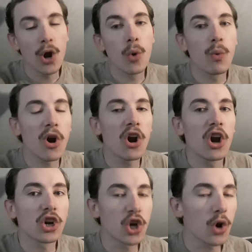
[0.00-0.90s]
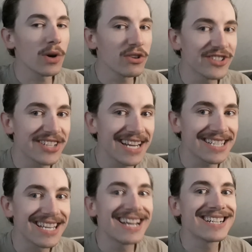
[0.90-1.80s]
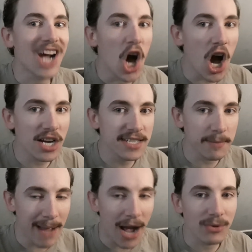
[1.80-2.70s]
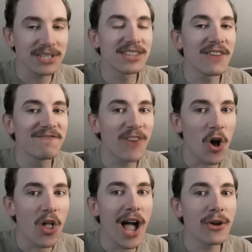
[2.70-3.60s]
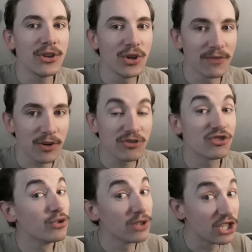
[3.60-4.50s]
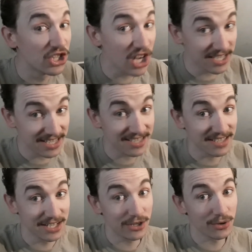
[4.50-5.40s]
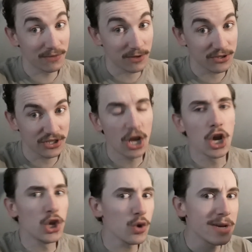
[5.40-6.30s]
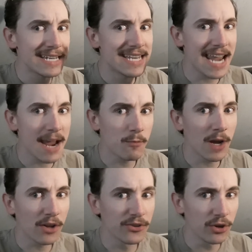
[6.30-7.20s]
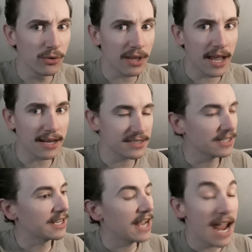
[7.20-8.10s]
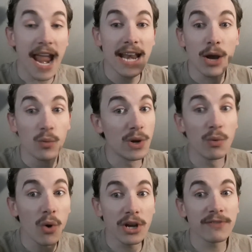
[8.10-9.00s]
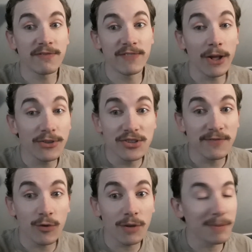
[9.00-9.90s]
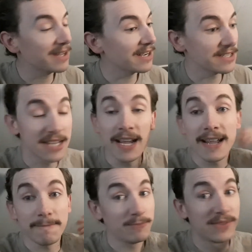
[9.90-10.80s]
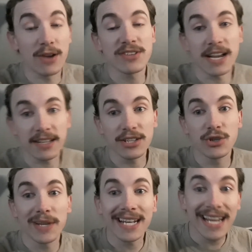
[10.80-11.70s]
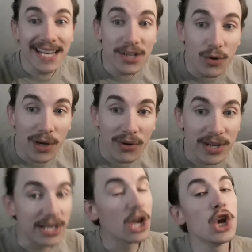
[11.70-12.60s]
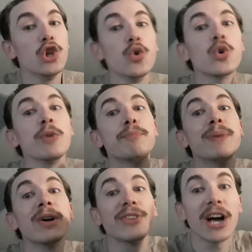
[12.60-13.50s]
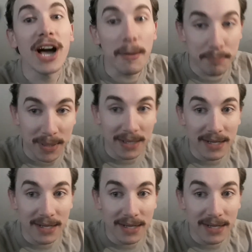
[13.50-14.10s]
where Courier 6 talks about the Fallout universe to the Justice League universe. You could damn well do that. And we wouldn't felt you for it because they're technically doing an inquiry. You could build up